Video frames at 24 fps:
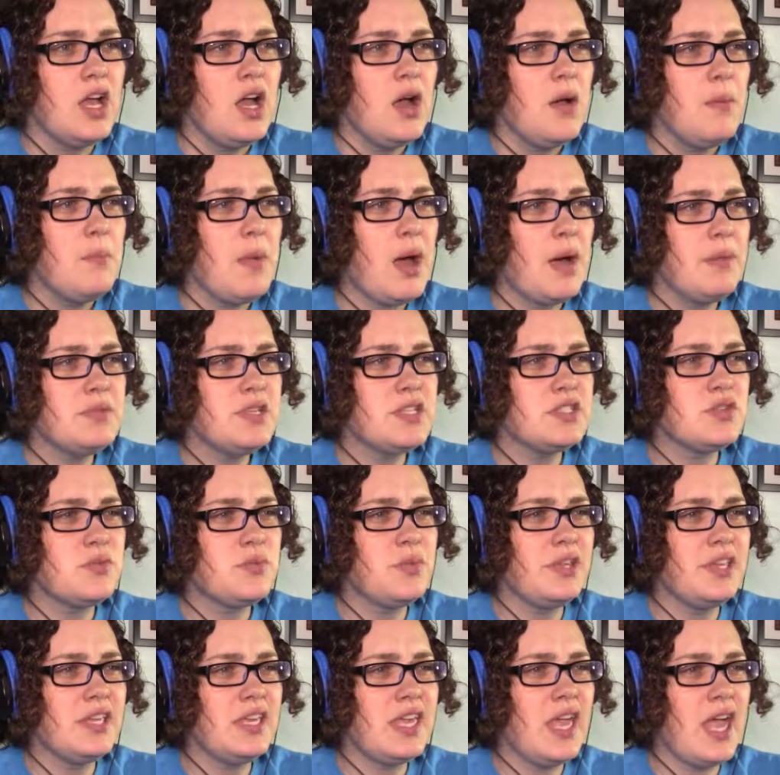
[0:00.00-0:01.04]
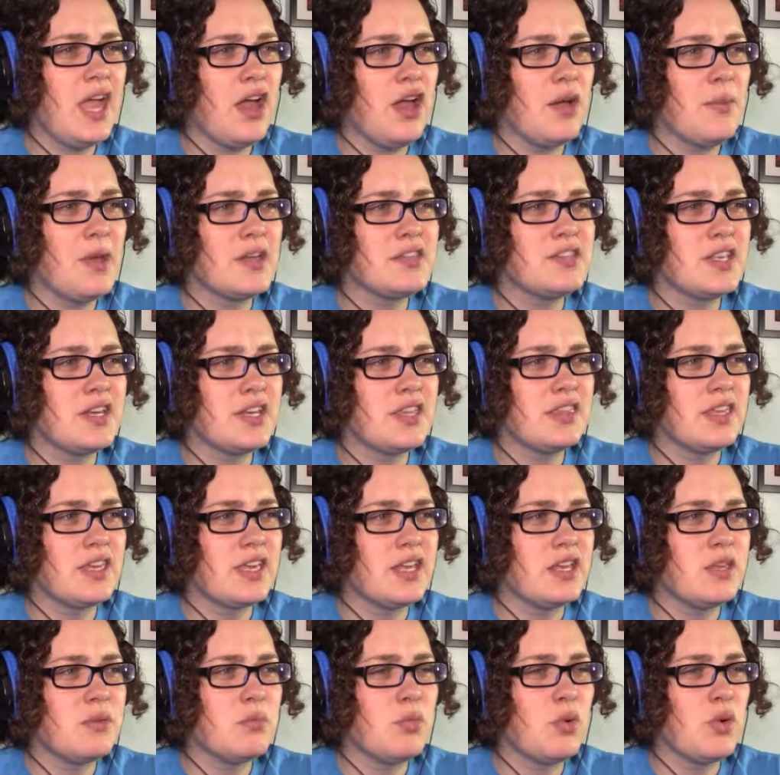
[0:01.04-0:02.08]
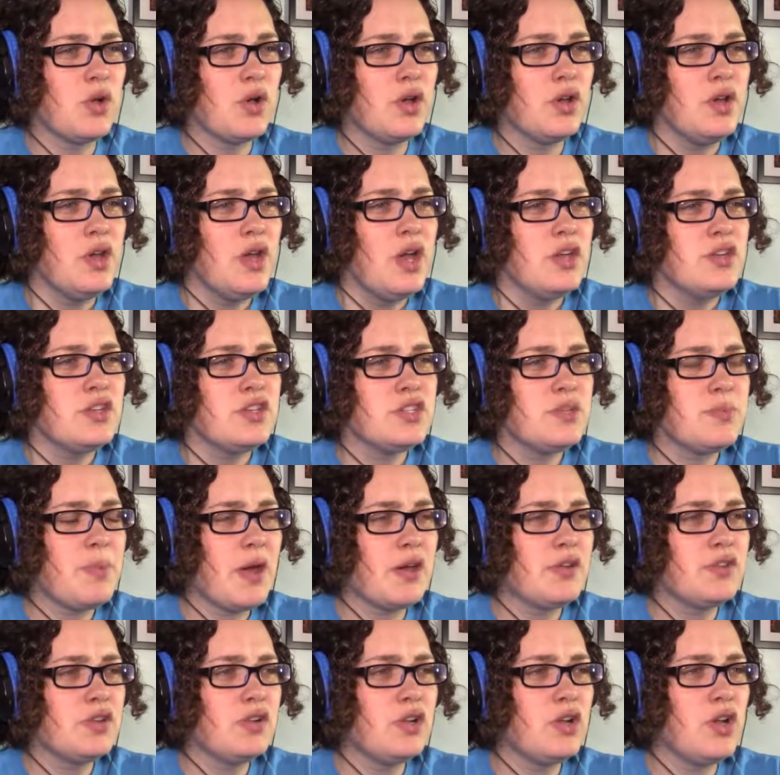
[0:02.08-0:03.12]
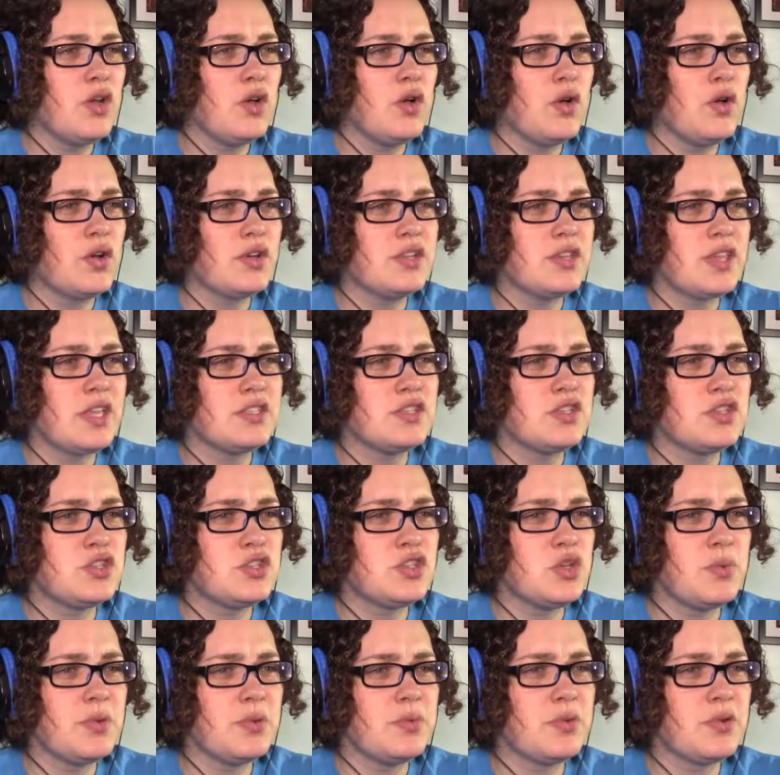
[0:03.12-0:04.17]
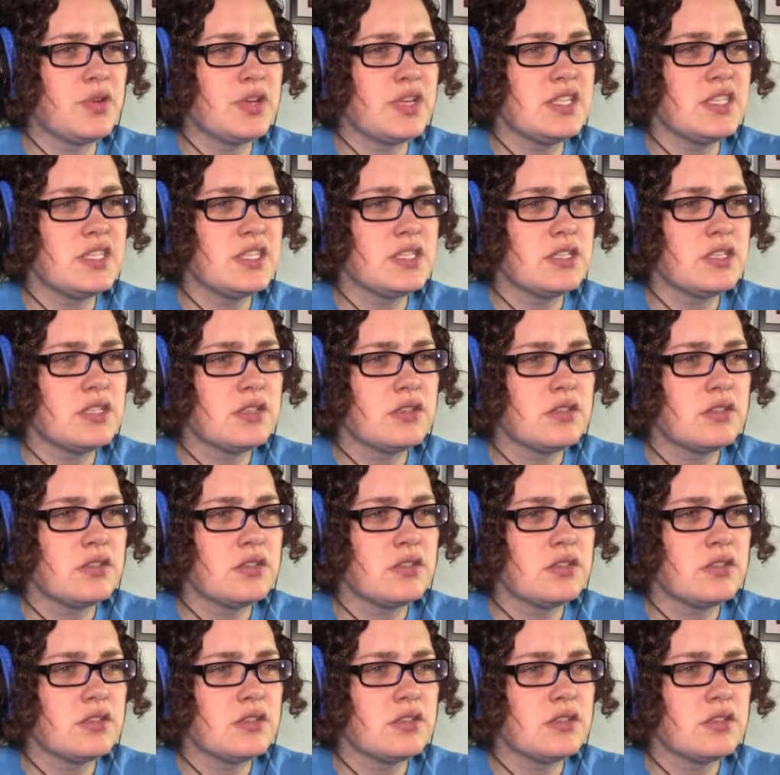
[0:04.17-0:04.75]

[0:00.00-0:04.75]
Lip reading: Mom doesn't really care about anything anymore, just about her lord and that stupid priest.